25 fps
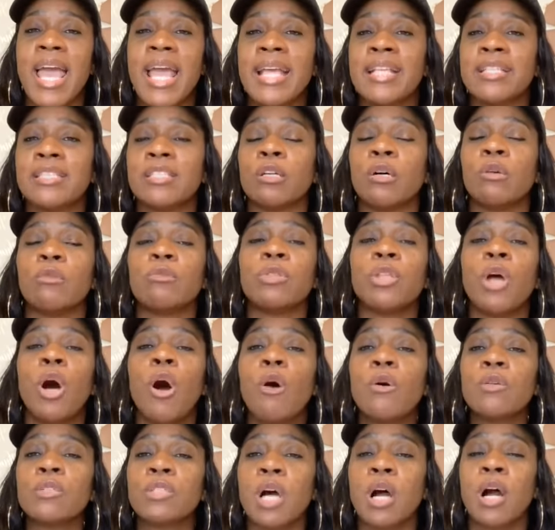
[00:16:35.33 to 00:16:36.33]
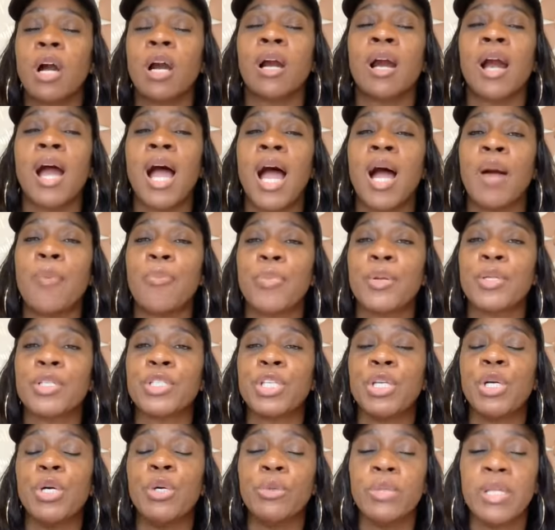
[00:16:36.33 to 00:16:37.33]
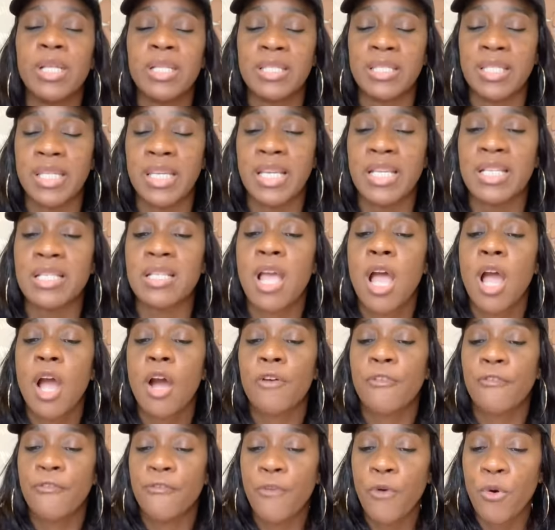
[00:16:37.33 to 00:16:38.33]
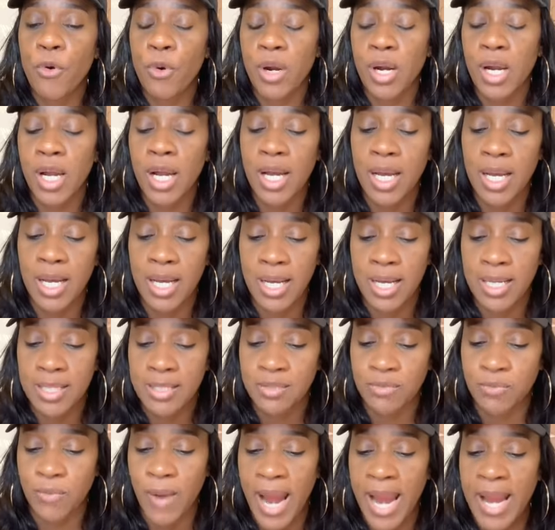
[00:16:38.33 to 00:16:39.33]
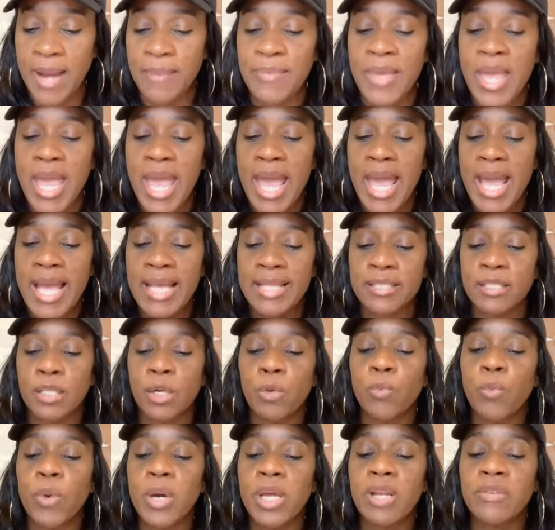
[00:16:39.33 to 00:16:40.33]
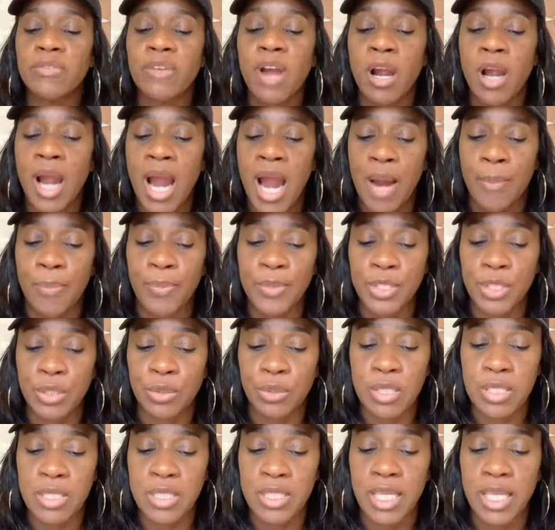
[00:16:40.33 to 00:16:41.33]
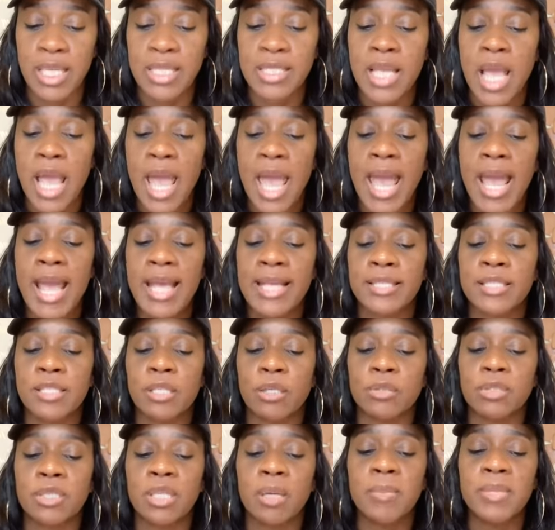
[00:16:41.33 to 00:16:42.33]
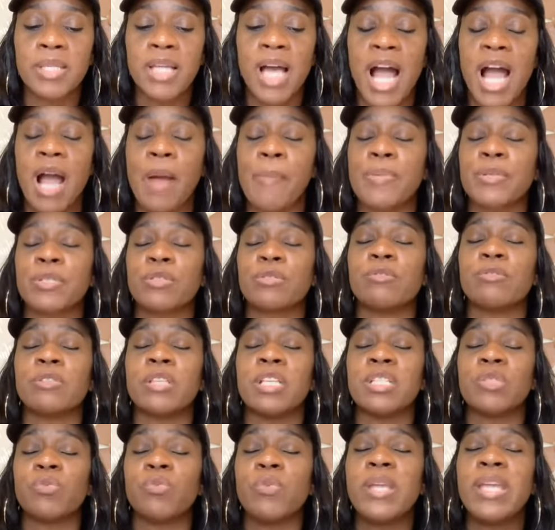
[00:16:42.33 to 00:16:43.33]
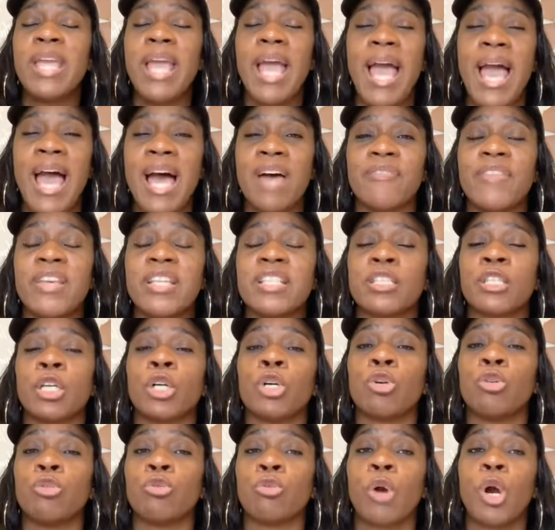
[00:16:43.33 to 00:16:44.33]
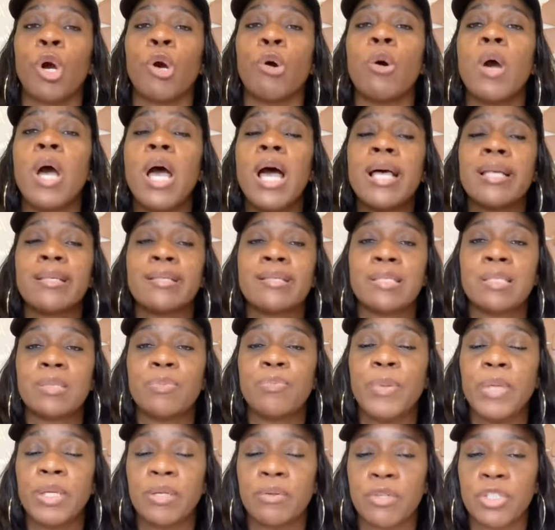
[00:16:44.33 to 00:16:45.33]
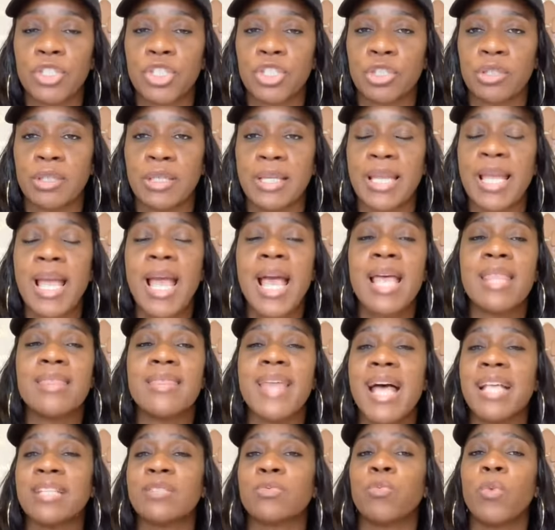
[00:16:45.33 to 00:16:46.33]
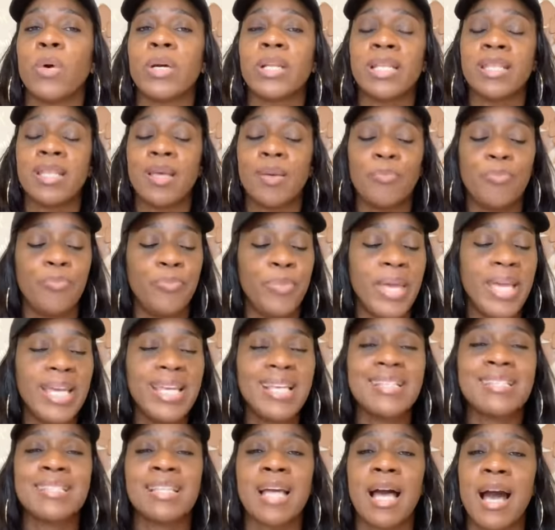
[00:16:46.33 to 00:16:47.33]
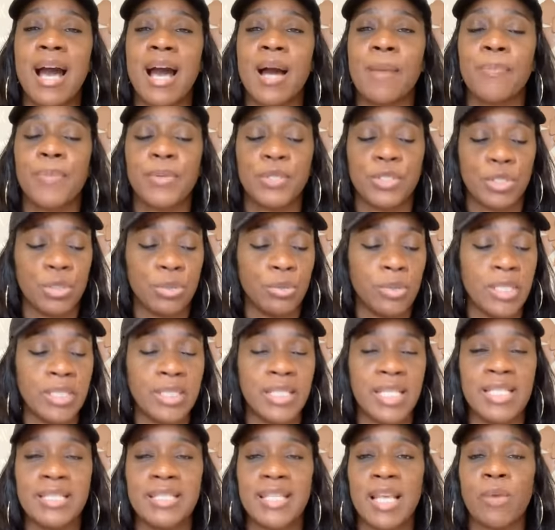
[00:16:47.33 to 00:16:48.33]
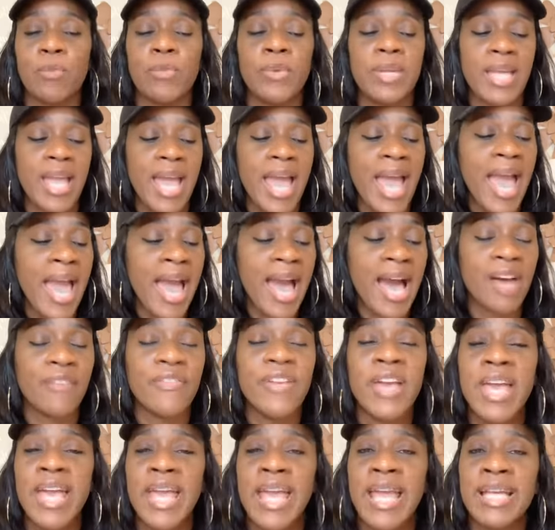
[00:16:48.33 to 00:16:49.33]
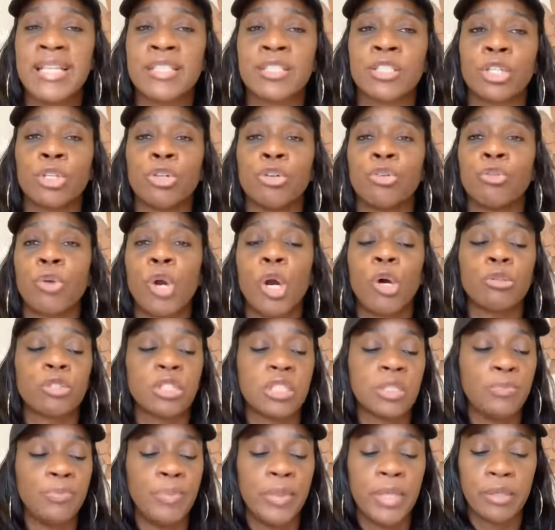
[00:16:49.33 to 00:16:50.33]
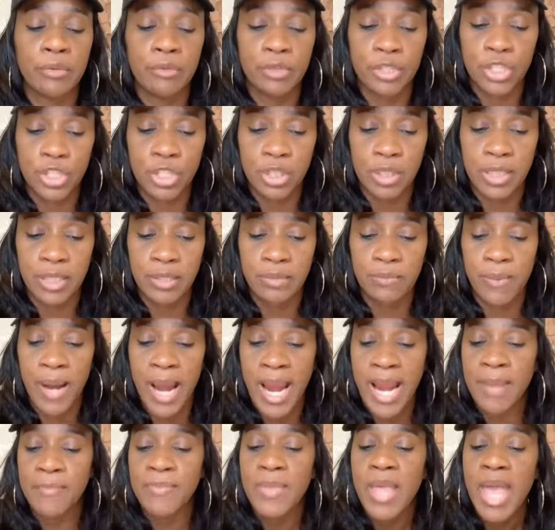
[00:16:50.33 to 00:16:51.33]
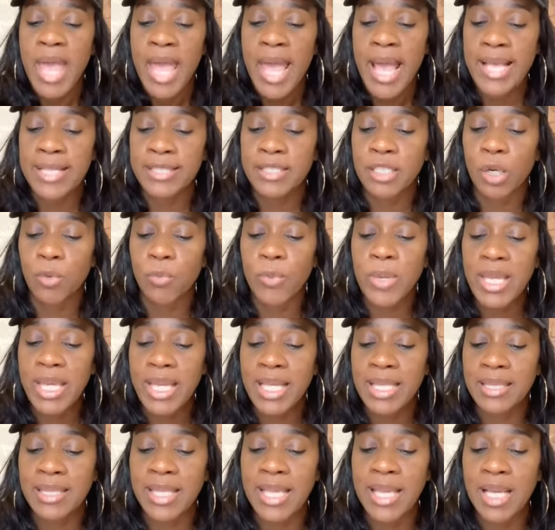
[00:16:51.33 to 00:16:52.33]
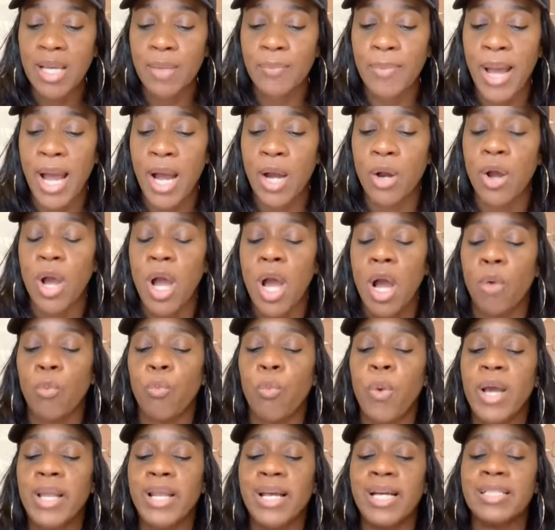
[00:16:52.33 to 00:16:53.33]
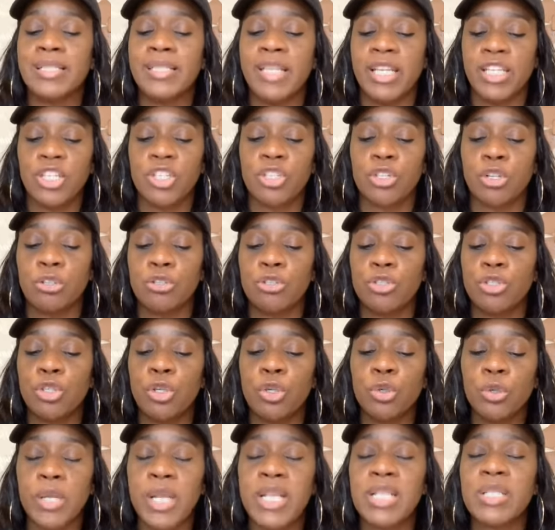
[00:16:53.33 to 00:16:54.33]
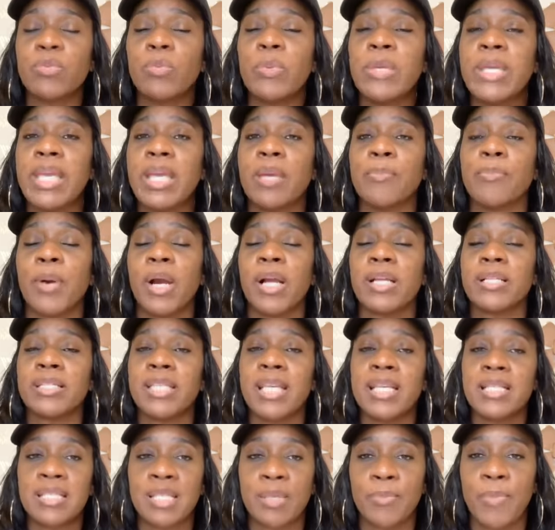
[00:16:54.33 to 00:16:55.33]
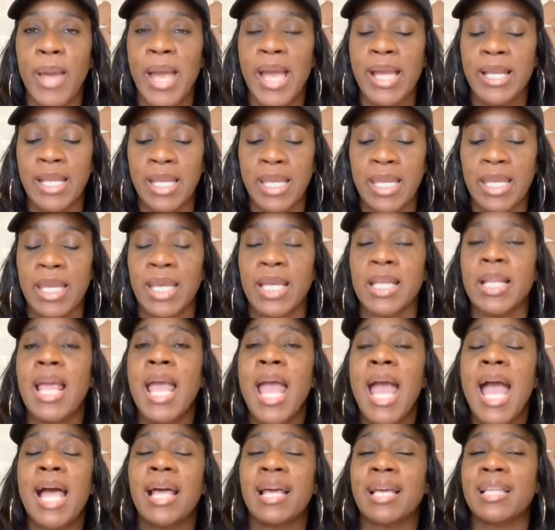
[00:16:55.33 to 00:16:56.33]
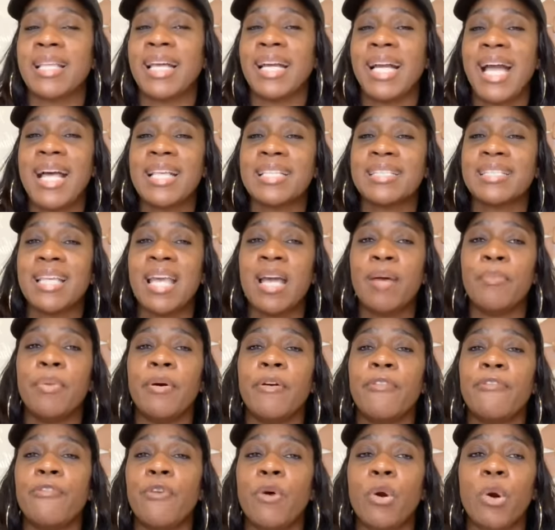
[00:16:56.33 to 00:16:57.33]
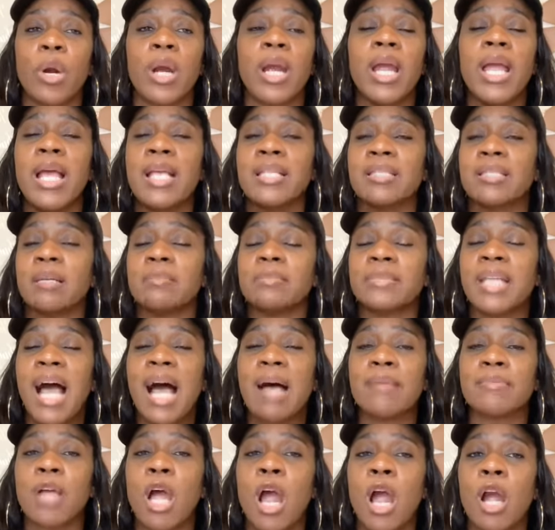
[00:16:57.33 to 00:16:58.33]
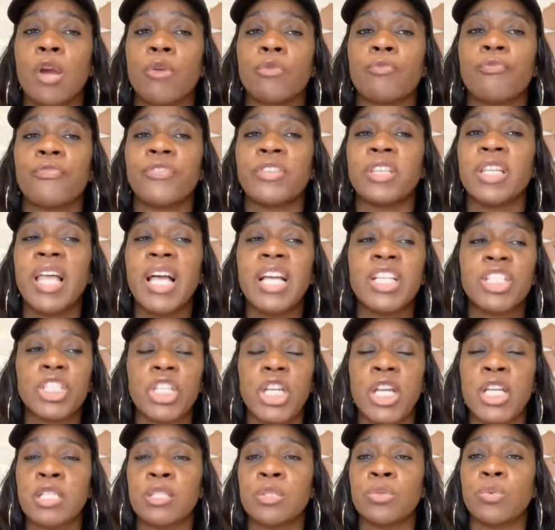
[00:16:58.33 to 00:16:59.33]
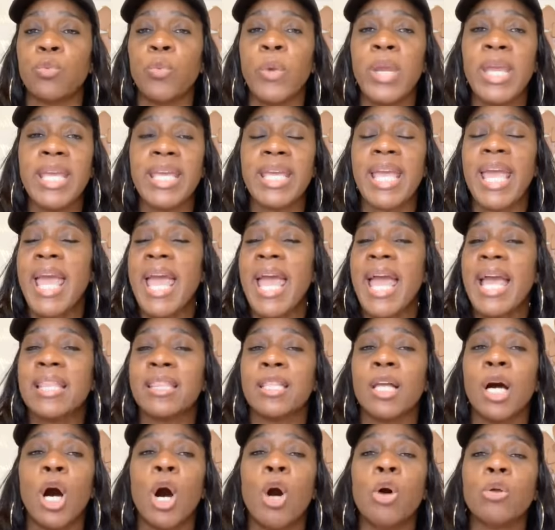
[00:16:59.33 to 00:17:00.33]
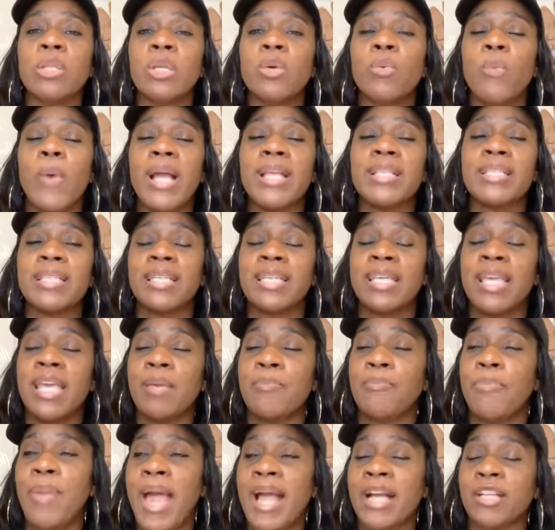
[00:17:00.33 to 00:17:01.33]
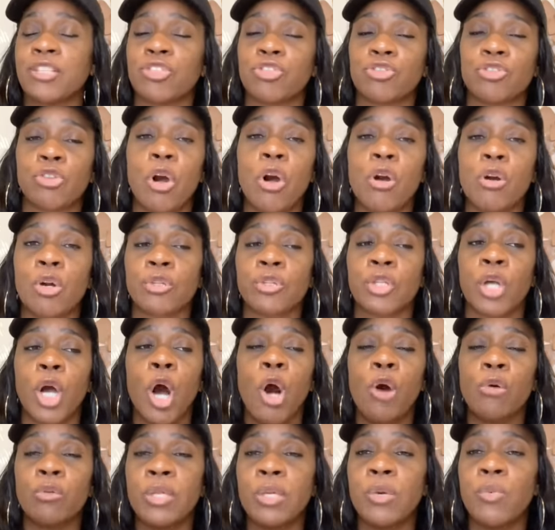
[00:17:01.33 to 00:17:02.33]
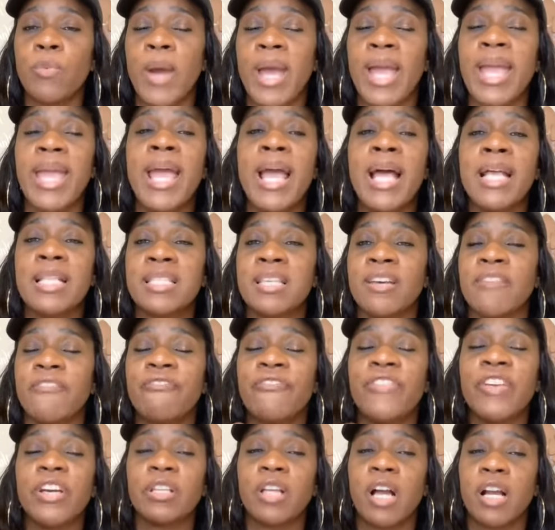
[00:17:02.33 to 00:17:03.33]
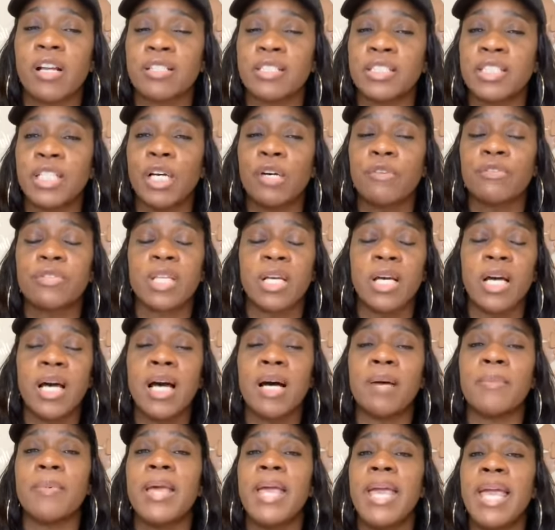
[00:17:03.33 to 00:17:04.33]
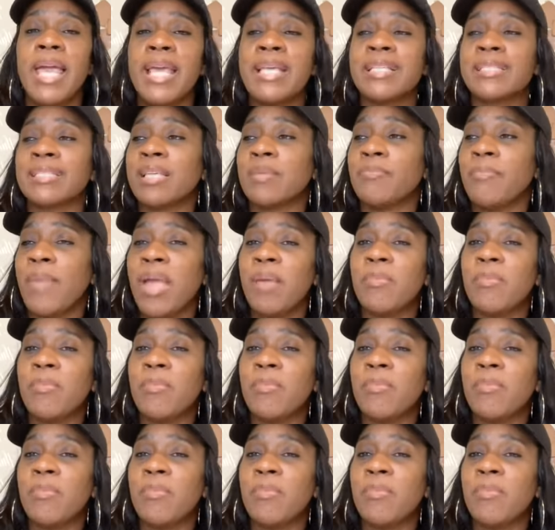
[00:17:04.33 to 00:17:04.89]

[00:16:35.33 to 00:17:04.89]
And so those are opportunities for us, right? And so what are our opportunities? And so some of the opportunities we have is to grow spiritually. That's one of the biggest opportunities that we have, is to grow spiritually, right? And so we can think about what additional duties we can participate in. Like I said before, sometimes our flesh is weak, and the only way to get back stronger, the only way to fill ourselves up, is to